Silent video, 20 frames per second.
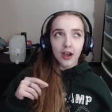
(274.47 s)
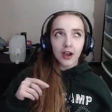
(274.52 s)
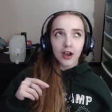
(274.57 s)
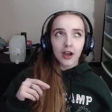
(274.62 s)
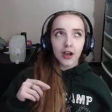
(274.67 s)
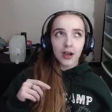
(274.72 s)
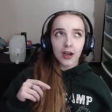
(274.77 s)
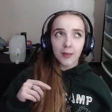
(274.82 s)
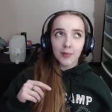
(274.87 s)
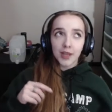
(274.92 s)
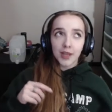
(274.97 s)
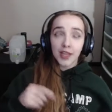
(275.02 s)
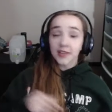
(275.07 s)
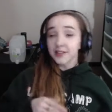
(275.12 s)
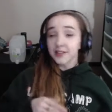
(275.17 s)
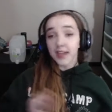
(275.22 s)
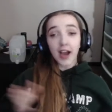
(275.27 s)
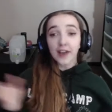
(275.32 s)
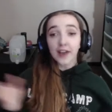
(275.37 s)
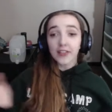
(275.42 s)

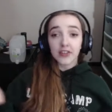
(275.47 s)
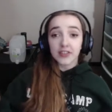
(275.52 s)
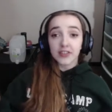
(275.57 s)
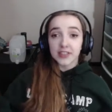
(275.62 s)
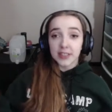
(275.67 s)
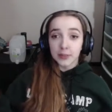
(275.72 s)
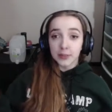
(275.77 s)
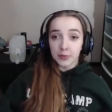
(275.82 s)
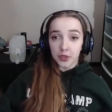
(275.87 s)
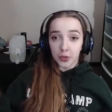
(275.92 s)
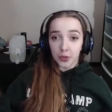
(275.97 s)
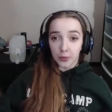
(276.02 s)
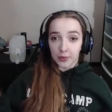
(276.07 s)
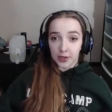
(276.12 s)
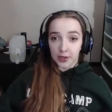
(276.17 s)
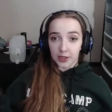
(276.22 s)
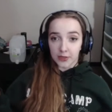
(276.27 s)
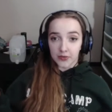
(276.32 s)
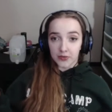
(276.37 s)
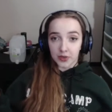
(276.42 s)
And neither seemed to
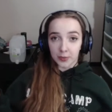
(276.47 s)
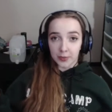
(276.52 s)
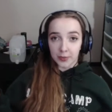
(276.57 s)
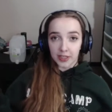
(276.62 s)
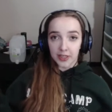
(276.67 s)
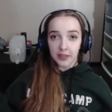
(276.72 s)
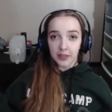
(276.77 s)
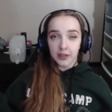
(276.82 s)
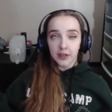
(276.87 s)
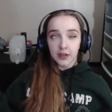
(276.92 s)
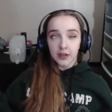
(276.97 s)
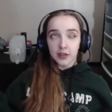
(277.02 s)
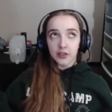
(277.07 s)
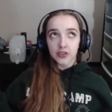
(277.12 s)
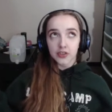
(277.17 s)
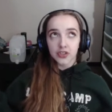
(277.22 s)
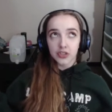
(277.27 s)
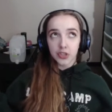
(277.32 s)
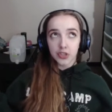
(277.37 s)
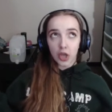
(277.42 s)
work for me.
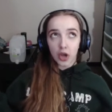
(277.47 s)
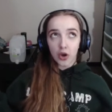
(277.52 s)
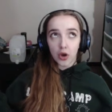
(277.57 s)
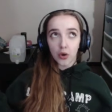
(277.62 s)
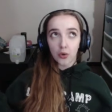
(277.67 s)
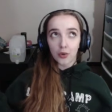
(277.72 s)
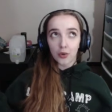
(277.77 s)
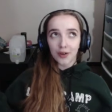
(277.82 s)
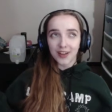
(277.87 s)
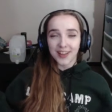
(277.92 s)
So,